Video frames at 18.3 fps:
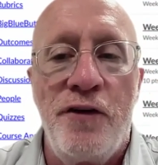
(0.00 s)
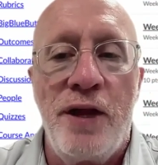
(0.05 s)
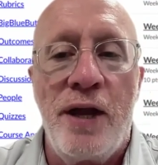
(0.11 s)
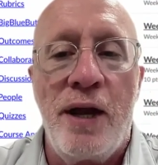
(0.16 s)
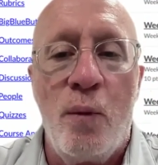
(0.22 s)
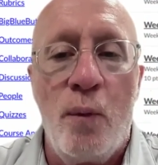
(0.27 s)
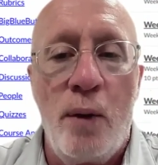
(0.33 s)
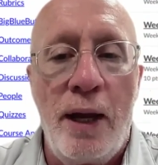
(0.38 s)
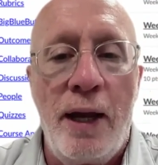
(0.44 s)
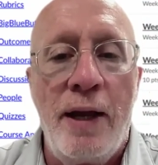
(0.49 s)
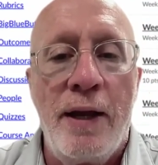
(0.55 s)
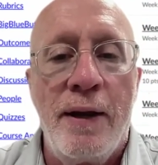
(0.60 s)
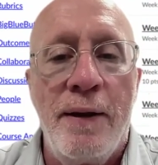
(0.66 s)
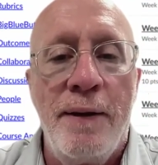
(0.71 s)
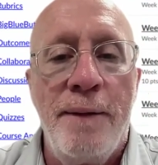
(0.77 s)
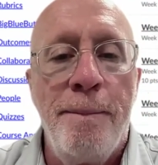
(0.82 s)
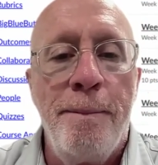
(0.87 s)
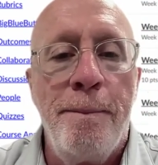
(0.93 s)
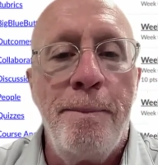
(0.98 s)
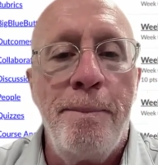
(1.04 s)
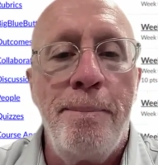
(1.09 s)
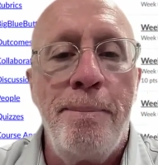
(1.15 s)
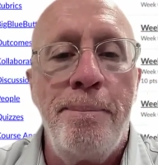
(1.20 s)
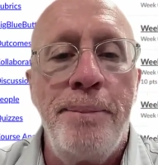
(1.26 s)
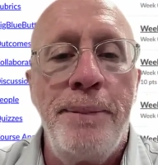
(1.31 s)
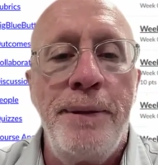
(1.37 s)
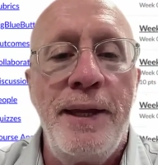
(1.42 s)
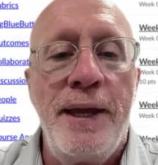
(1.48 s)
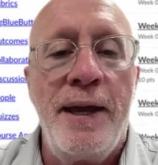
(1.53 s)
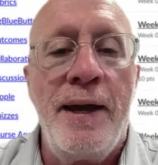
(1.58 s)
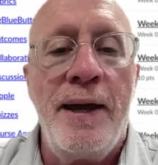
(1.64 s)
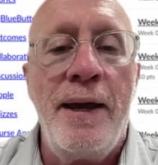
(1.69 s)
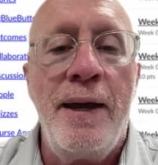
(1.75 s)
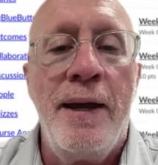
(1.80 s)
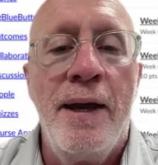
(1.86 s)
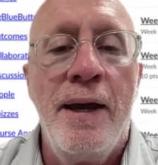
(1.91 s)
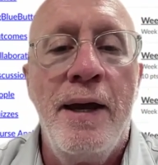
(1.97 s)
for that week.
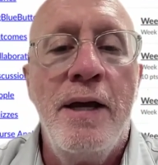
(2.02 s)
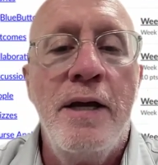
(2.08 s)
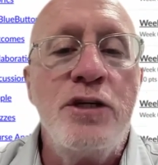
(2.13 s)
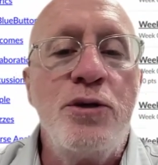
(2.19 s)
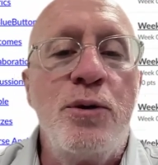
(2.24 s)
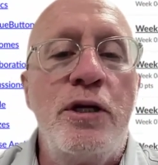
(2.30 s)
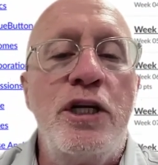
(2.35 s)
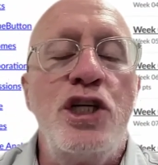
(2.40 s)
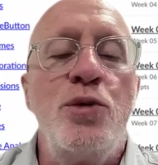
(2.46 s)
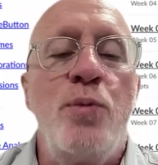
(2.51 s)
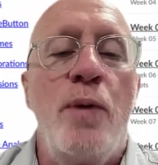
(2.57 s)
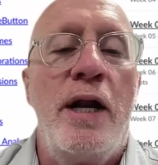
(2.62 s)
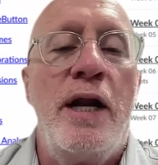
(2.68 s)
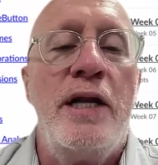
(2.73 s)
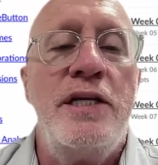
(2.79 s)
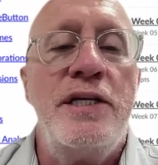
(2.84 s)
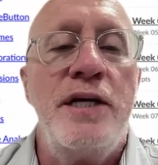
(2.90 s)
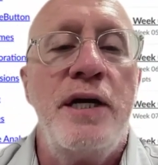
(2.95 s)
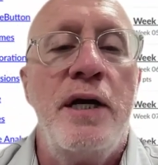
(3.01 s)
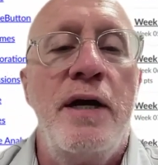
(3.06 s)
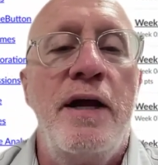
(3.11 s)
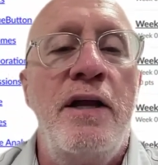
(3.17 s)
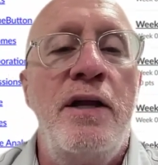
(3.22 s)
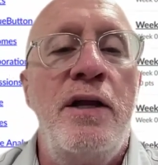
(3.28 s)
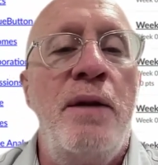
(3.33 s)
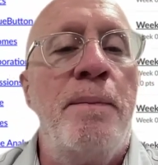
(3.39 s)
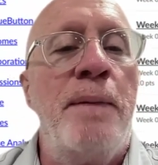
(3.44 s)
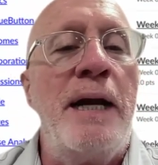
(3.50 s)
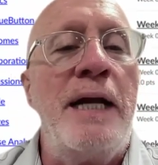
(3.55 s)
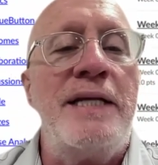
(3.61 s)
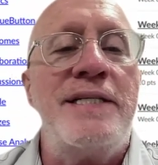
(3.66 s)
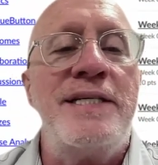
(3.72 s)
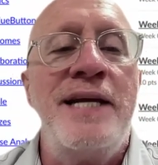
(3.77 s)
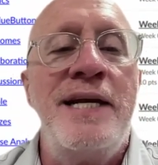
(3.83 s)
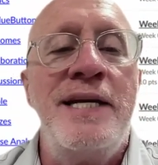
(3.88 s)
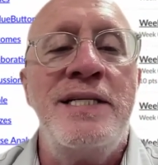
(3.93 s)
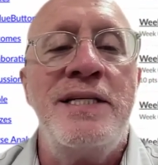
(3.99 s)
Okay, so I just wanted to, you might
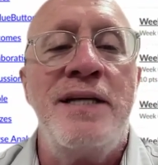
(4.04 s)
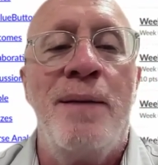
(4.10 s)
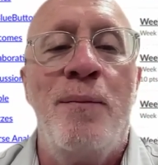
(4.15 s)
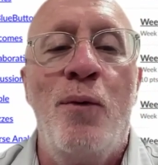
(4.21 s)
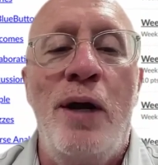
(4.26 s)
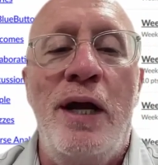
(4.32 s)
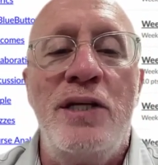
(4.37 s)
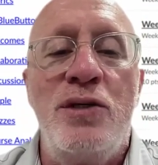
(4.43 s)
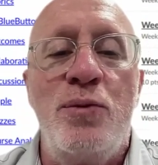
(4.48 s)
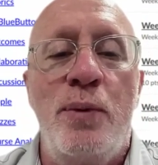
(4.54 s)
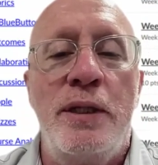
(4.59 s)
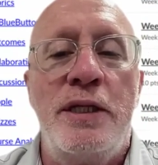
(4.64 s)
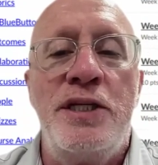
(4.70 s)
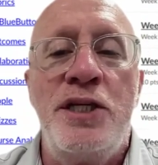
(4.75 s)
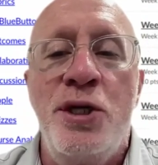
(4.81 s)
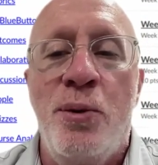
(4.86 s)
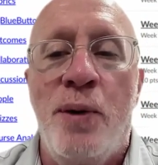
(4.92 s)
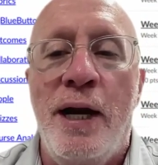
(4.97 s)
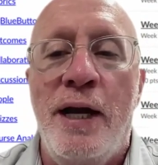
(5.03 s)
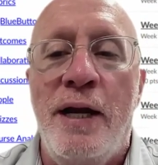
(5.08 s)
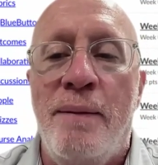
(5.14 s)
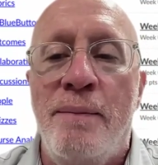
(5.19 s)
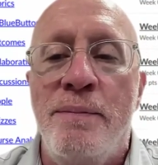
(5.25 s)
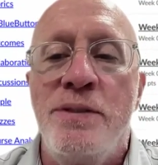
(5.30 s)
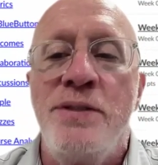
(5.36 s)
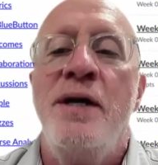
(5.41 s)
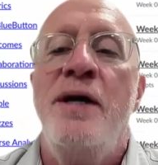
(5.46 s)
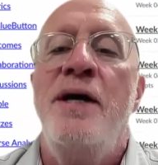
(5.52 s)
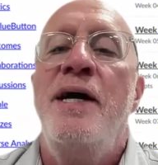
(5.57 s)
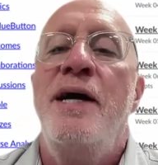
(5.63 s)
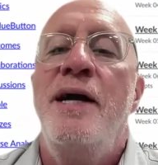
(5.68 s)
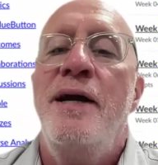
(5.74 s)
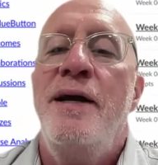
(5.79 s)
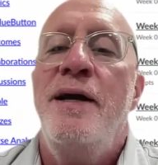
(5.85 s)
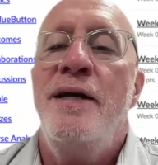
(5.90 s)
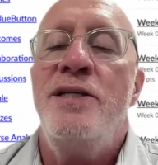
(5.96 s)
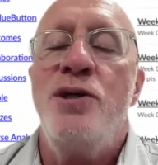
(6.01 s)
see some weeks with 2 items.
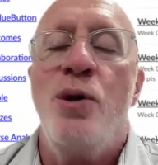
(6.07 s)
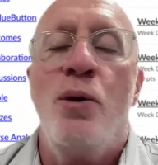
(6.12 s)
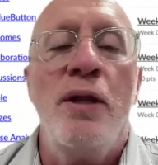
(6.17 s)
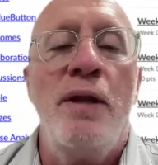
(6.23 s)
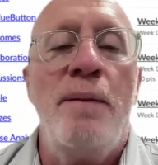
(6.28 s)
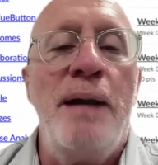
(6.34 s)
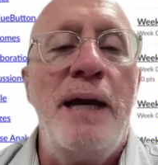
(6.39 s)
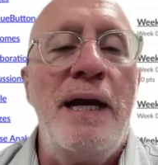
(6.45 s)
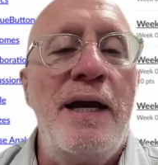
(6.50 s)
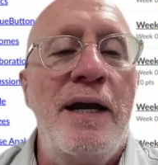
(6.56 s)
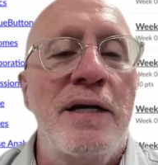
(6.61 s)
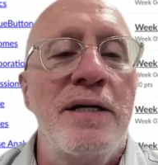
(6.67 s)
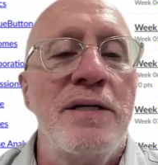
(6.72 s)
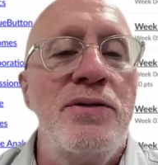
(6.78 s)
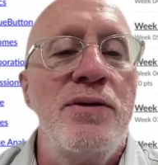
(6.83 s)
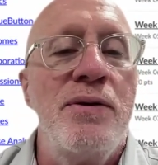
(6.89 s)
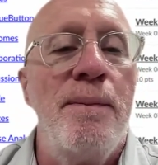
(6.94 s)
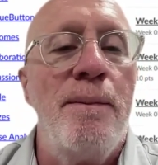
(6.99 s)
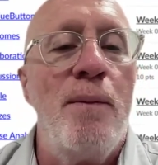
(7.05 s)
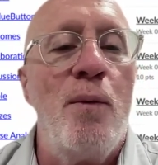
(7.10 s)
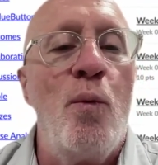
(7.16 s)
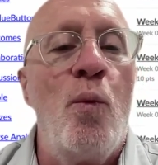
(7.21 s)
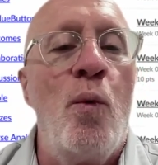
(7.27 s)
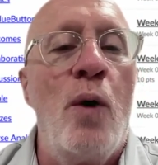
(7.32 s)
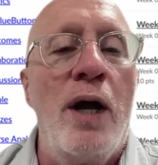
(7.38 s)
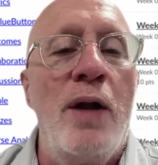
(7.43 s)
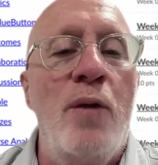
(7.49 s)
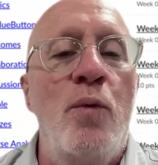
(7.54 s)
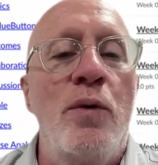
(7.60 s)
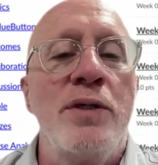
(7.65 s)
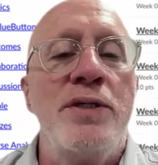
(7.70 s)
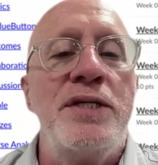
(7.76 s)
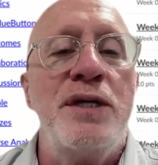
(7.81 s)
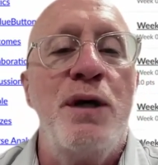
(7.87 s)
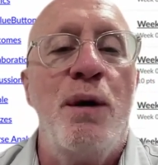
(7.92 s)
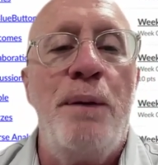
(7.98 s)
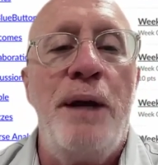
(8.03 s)
It's only because 1 will
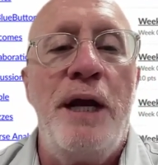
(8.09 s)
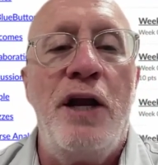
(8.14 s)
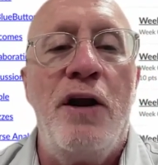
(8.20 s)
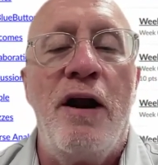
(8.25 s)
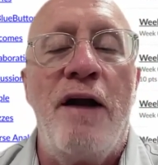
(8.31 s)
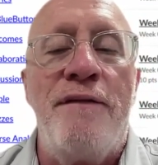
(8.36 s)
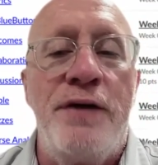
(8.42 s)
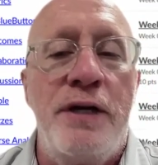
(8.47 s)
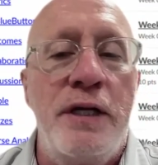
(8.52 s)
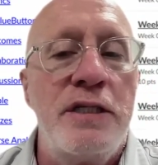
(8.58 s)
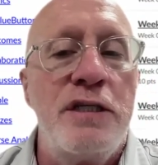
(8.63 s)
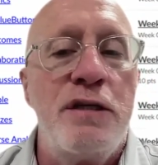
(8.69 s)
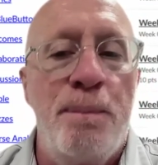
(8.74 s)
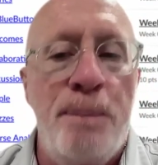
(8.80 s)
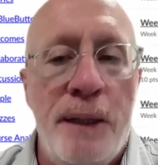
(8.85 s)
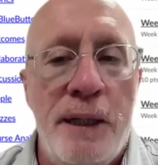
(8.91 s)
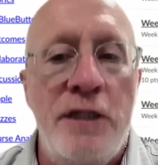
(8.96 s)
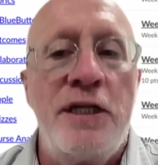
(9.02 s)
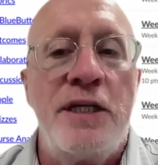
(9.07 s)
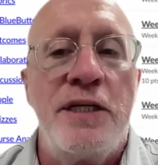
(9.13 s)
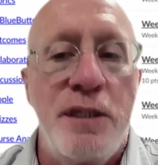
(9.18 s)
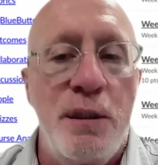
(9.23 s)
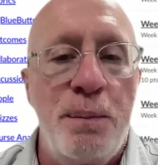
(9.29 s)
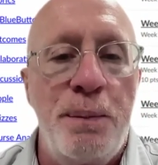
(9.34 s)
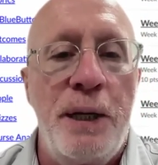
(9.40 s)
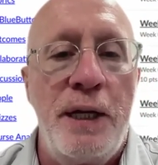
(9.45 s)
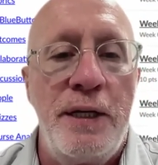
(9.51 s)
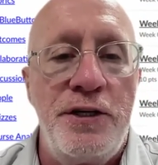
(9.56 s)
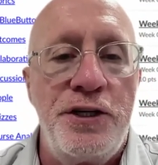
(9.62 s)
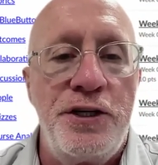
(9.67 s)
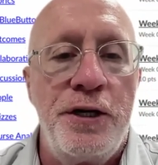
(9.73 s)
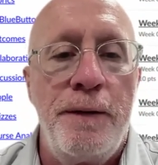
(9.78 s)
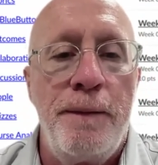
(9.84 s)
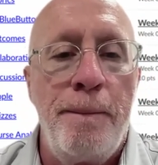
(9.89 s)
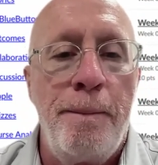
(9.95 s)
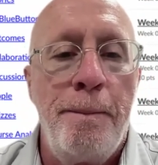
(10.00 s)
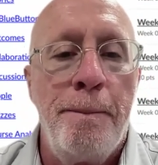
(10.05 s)
still be your evidence of participation.